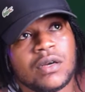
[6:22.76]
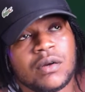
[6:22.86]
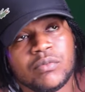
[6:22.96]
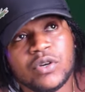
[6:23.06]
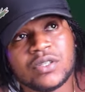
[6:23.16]

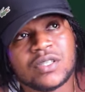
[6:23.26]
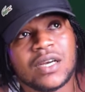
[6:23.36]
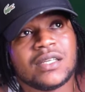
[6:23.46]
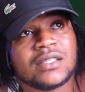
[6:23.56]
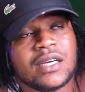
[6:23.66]
and bring
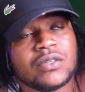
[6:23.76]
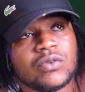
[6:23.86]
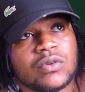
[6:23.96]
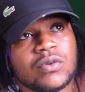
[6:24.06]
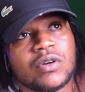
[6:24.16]
Zai Zai
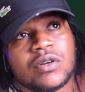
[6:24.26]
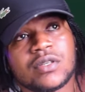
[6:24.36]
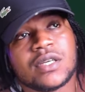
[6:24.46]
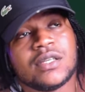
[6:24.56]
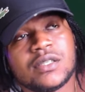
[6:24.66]
to the world,
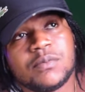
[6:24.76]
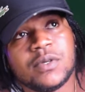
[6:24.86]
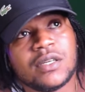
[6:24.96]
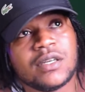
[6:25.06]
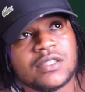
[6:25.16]
said
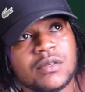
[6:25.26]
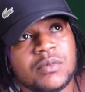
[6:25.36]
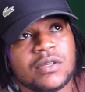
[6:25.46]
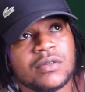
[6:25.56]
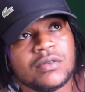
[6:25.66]
speed, you see me.